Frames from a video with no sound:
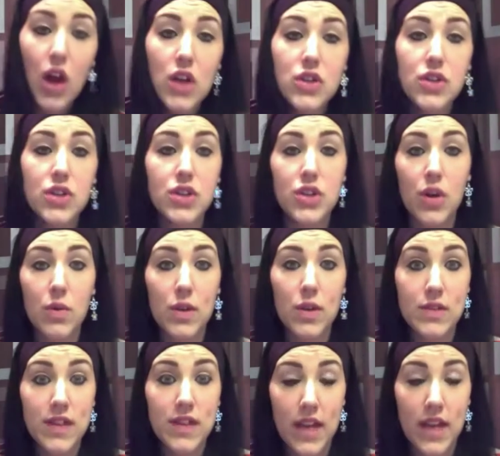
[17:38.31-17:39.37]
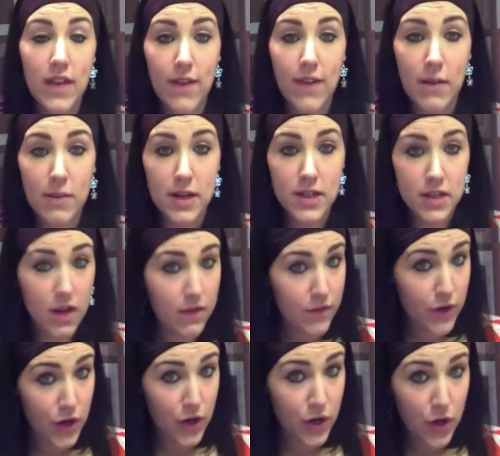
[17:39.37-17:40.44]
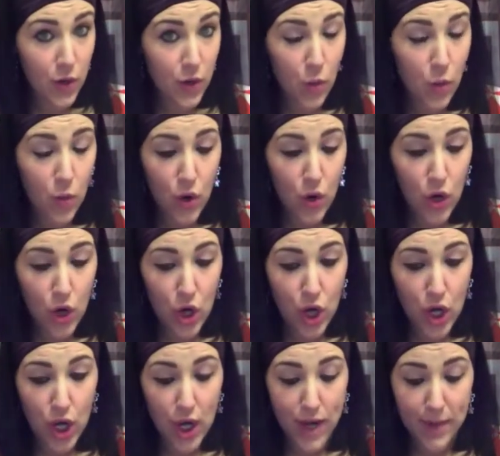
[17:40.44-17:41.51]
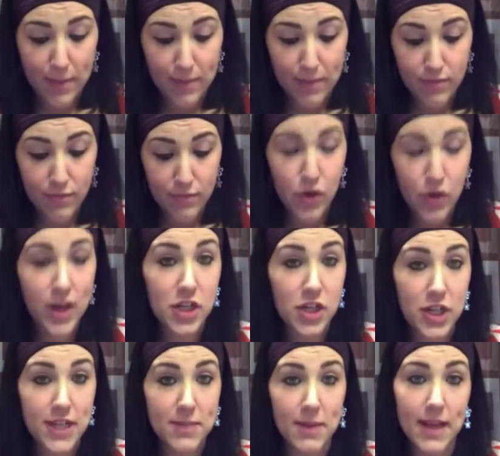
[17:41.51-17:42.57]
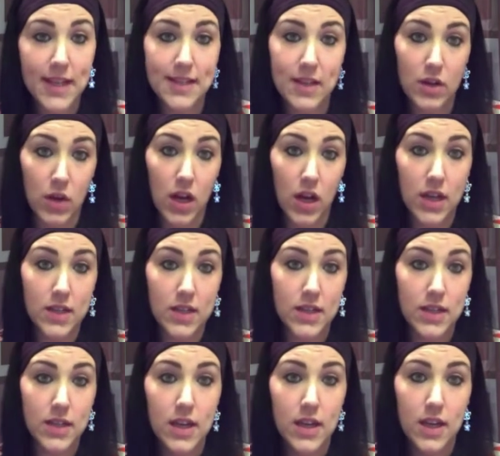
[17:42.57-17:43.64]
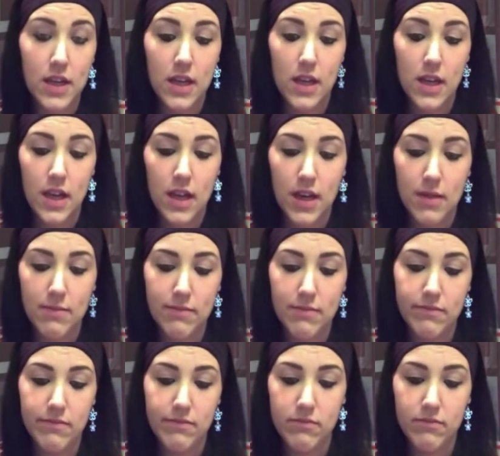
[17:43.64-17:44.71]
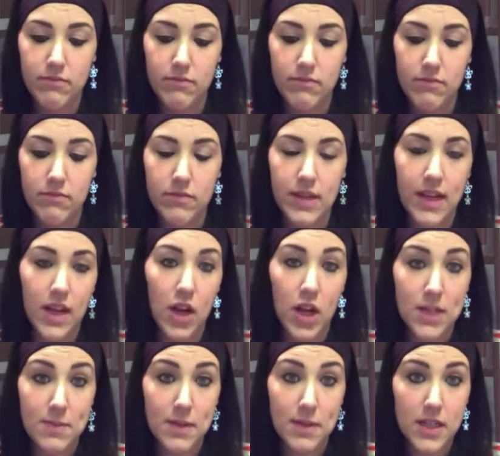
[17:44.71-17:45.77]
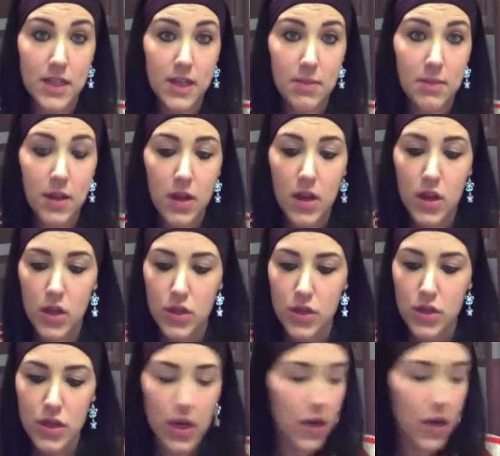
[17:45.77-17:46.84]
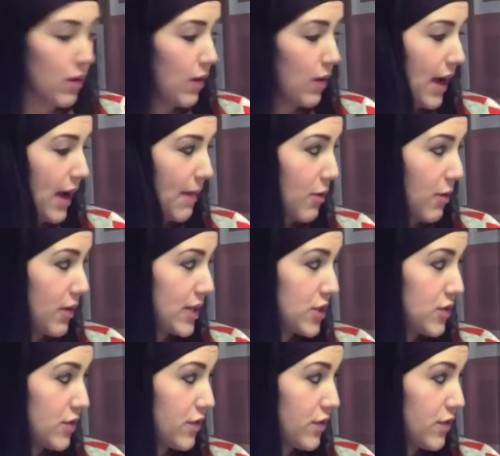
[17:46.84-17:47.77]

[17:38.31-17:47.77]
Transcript: Just don't use any fabric softener or um, dryer sheets because it'll cause um, it can cause buildup. So I'm going to